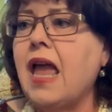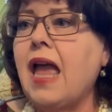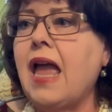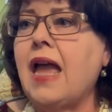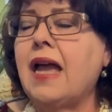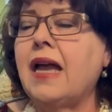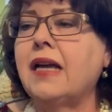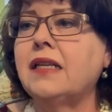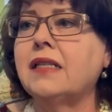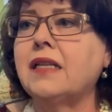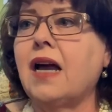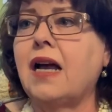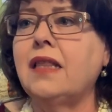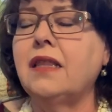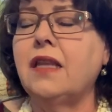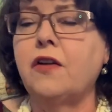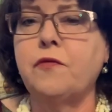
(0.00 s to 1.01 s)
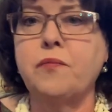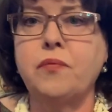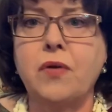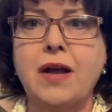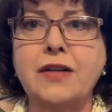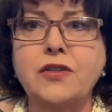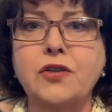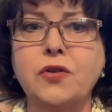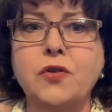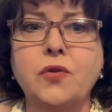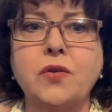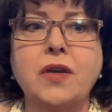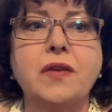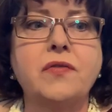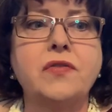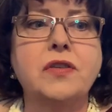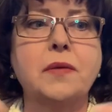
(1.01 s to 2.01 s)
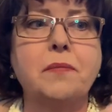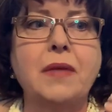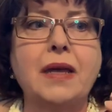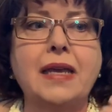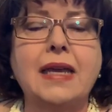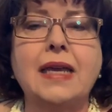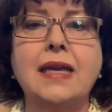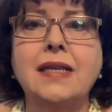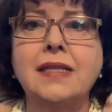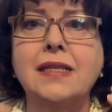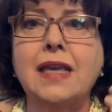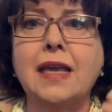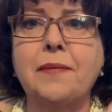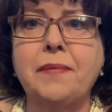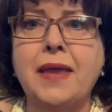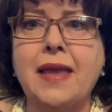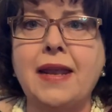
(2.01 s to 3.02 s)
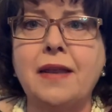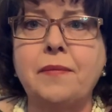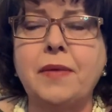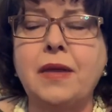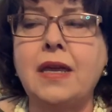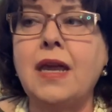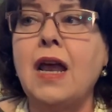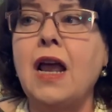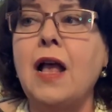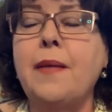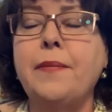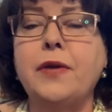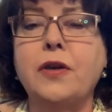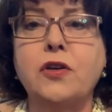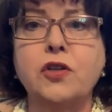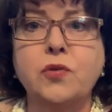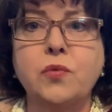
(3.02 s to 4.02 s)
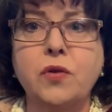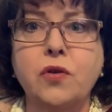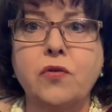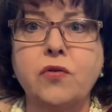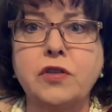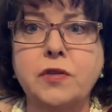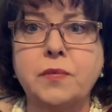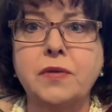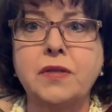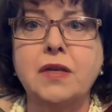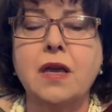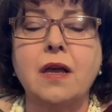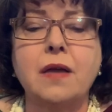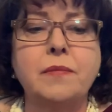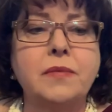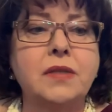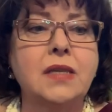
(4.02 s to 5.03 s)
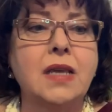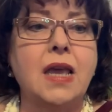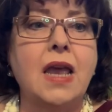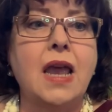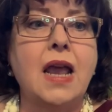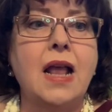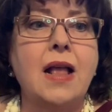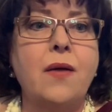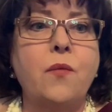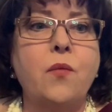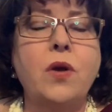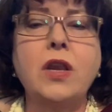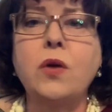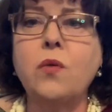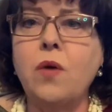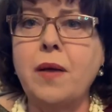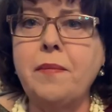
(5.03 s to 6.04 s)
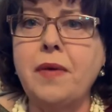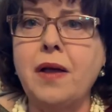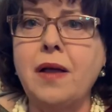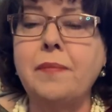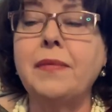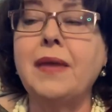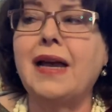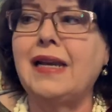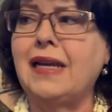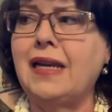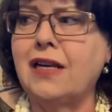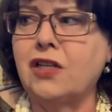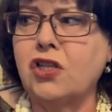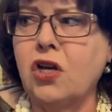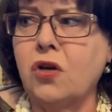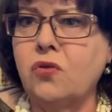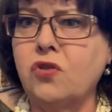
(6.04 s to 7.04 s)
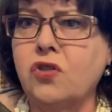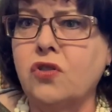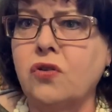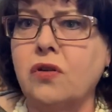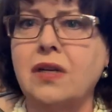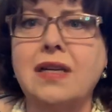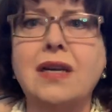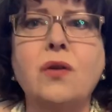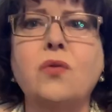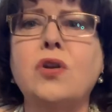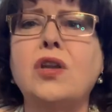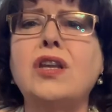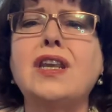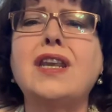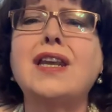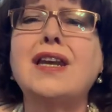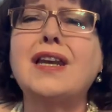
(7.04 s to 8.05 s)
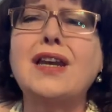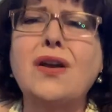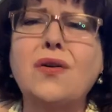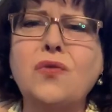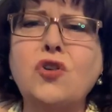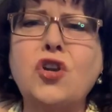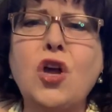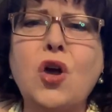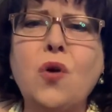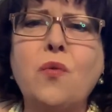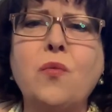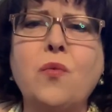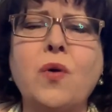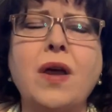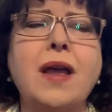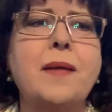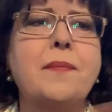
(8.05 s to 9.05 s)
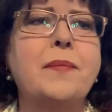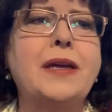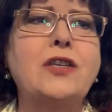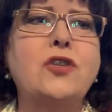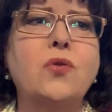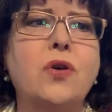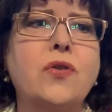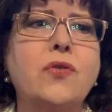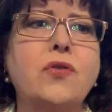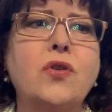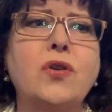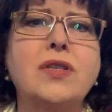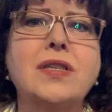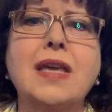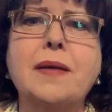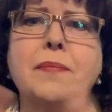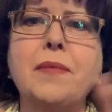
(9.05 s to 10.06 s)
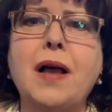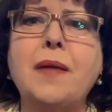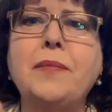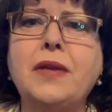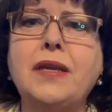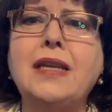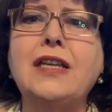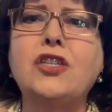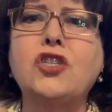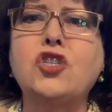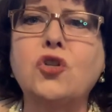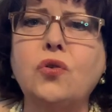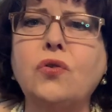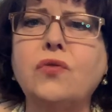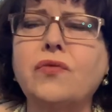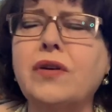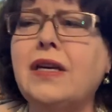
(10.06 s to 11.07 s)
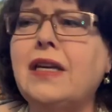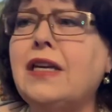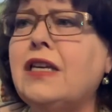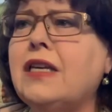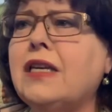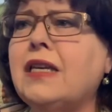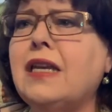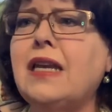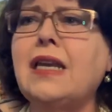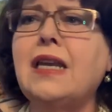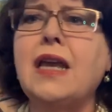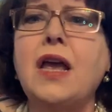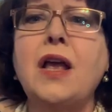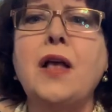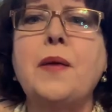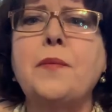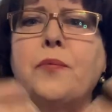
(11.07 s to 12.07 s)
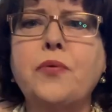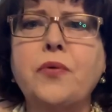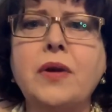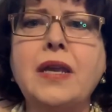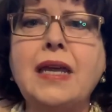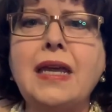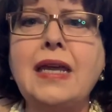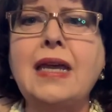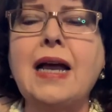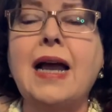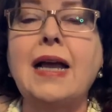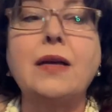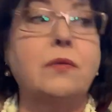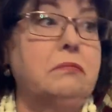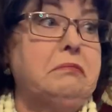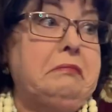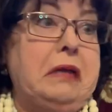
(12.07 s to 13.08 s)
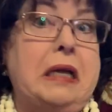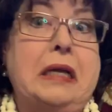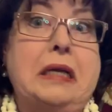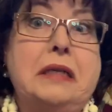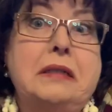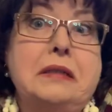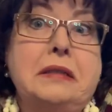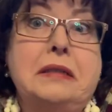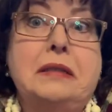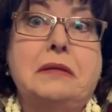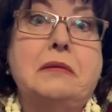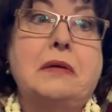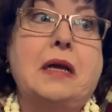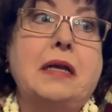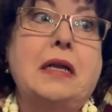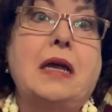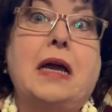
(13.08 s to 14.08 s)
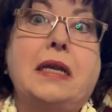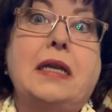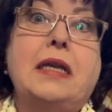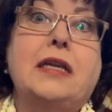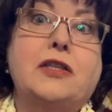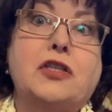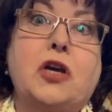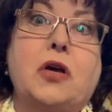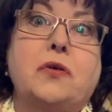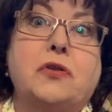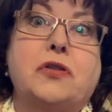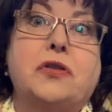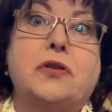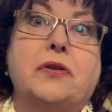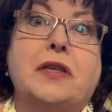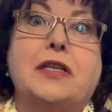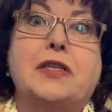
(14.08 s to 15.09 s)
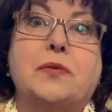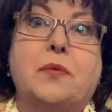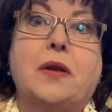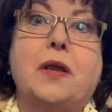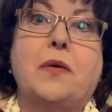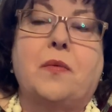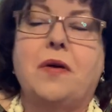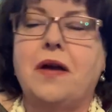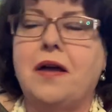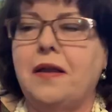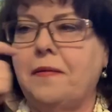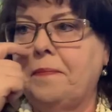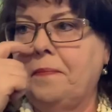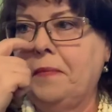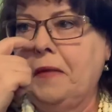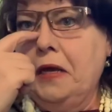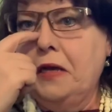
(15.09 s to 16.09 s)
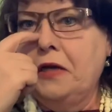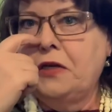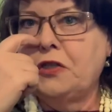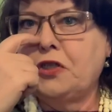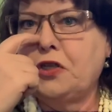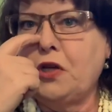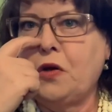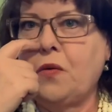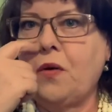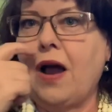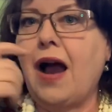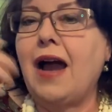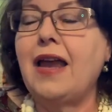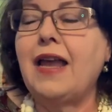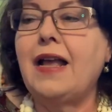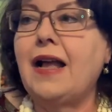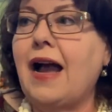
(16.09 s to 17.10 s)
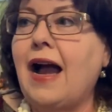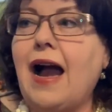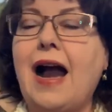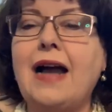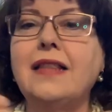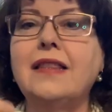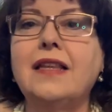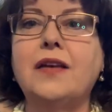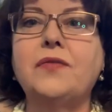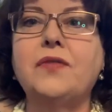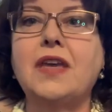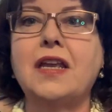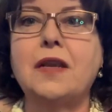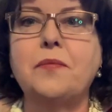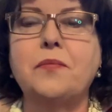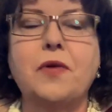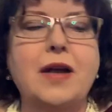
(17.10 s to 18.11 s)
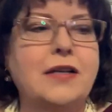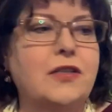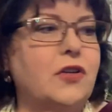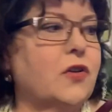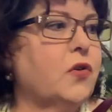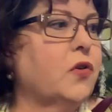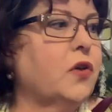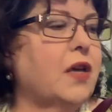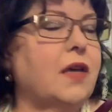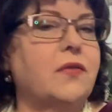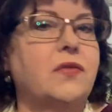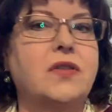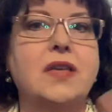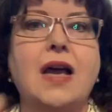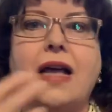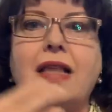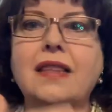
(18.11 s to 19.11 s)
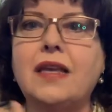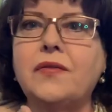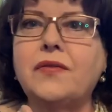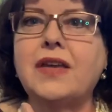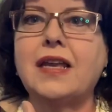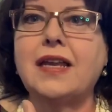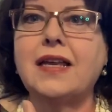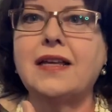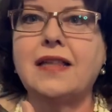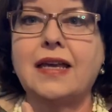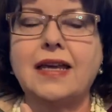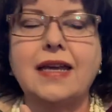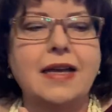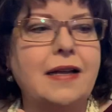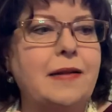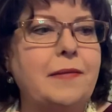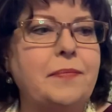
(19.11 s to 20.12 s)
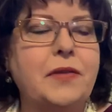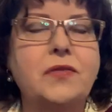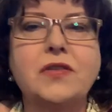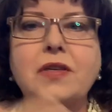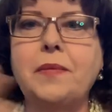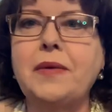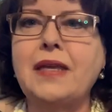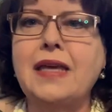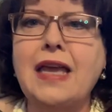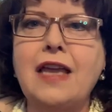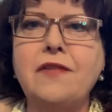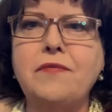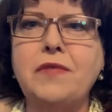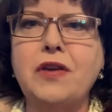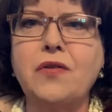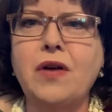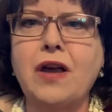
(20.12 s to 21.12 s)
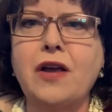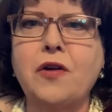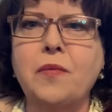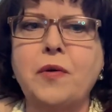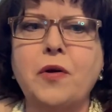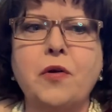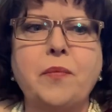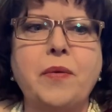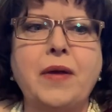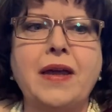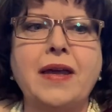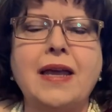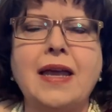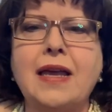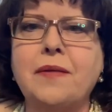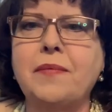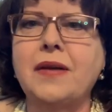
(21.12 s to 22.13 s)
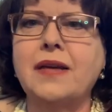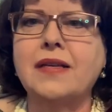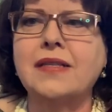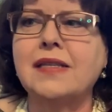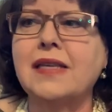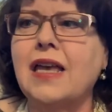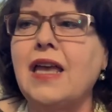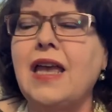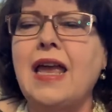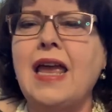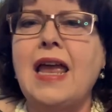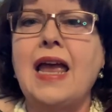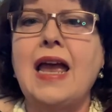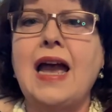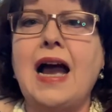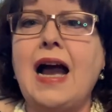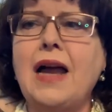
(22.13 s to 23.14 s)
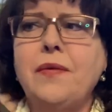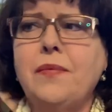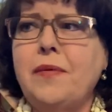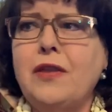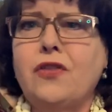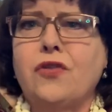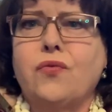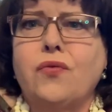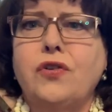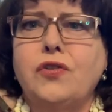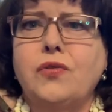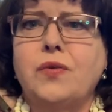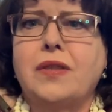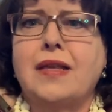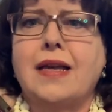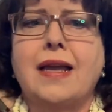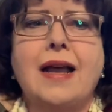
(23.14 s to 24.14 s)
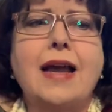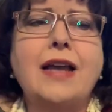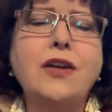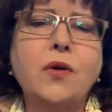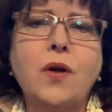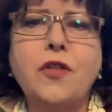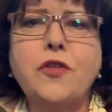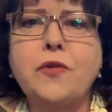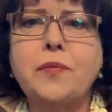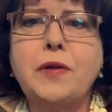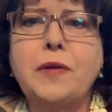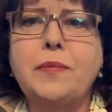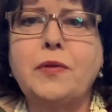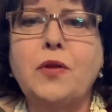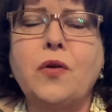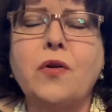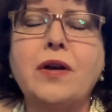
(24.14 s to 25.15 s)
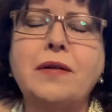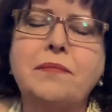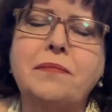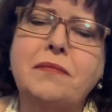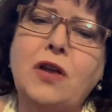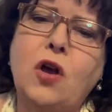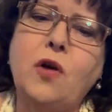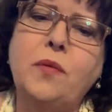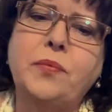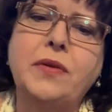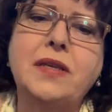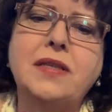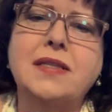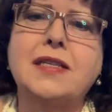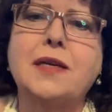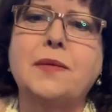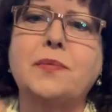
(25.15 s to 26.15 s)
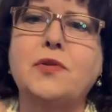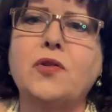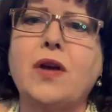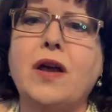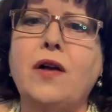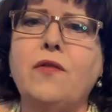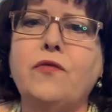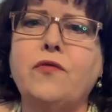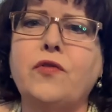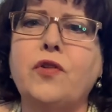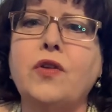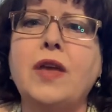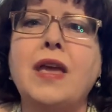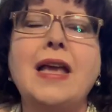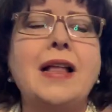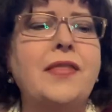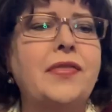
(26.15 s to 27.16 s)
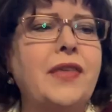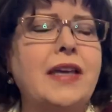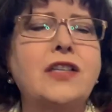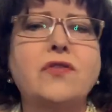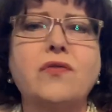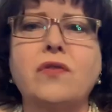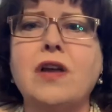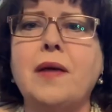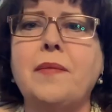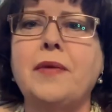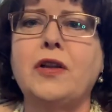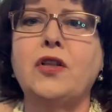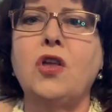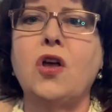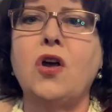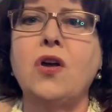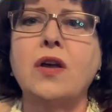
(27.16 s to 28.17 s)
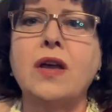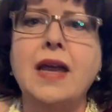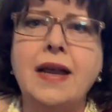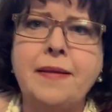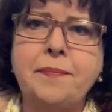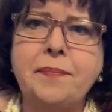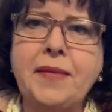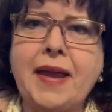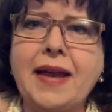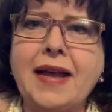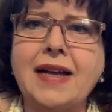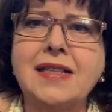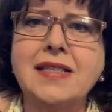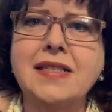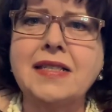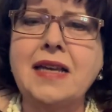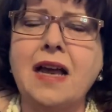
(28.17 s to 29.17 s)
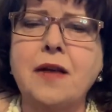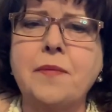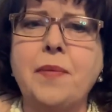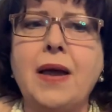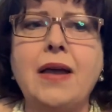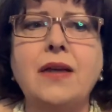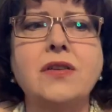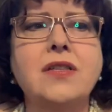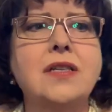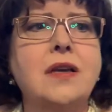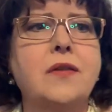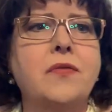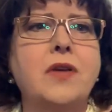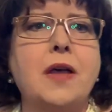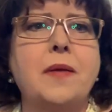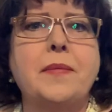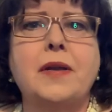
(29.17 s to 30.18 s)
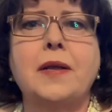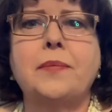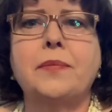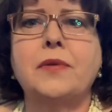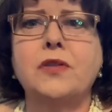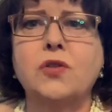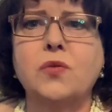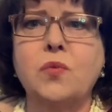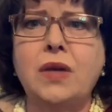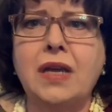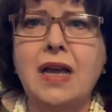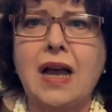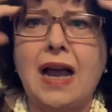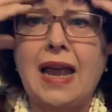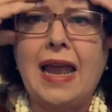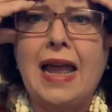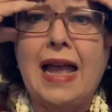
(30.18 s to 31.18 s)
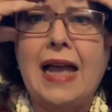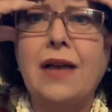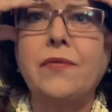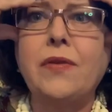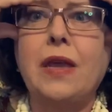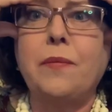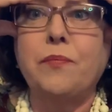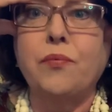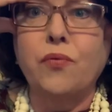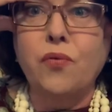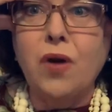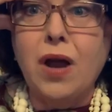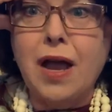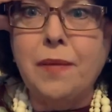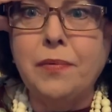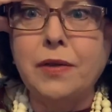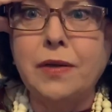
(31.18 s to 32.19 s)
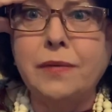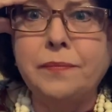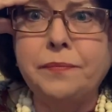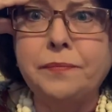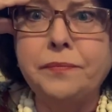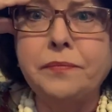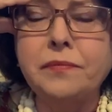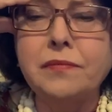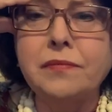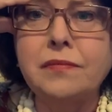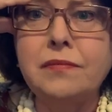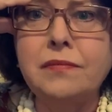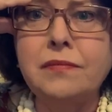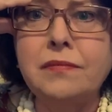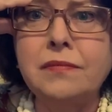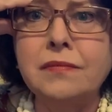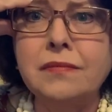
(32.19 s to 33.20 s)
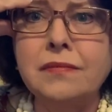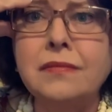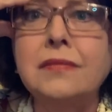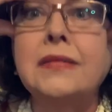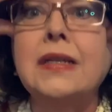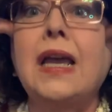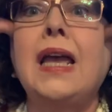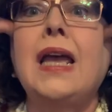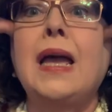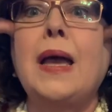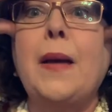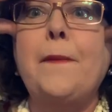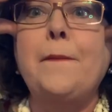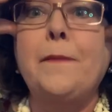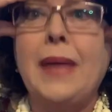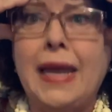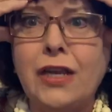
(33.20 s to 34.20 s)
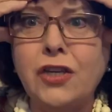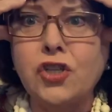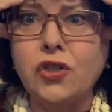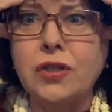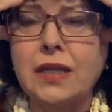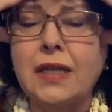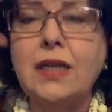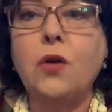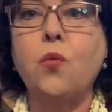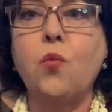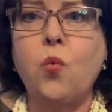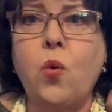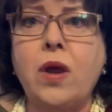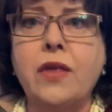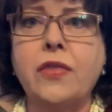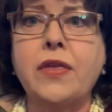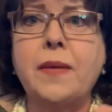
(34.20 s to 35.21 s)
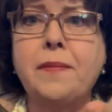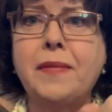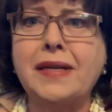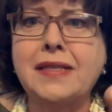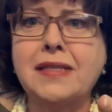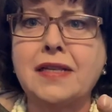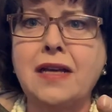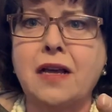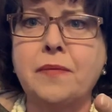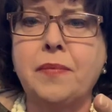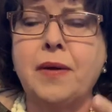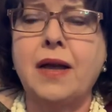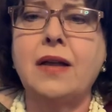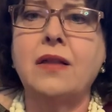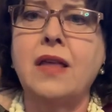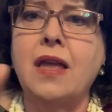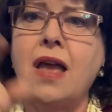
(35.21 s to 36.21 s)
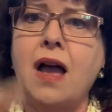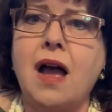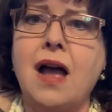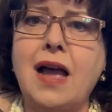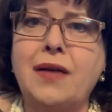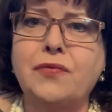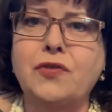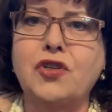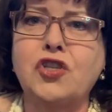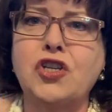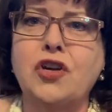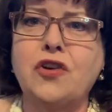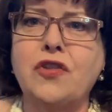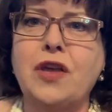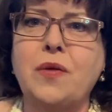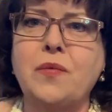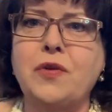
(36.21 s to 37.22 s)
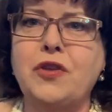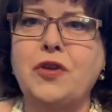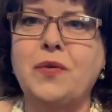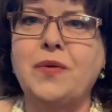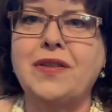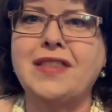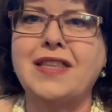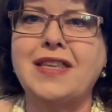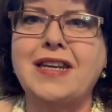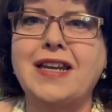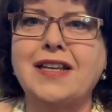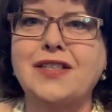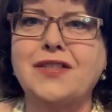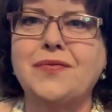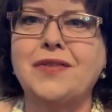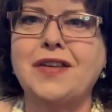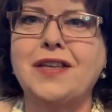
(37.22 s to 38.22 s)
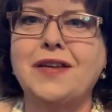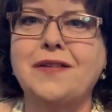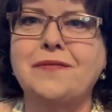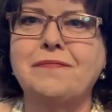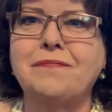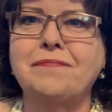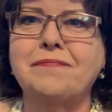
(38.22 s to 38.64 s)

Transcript: and I love practical gifts. My kids get mad at me because when Christmas comes, what do you want, mom? I need a toaster. No, no, no, no, no, no. My daughter-in-law is like, mom, you need jewelry. You need pretty. I, I don't know. I, I need a toaster. That's what I want. So I love getting practical gifts. I love getting like, somebody gave me Cracker Barrel pancake mix. I'd be thrilled with that. I know other people aren't. I hope these tips are helpful. Thanks for coming along. I got stockpile stuff coming up this week. I have a problem majorly with my stockpile. I'll have to share that with you on the next video.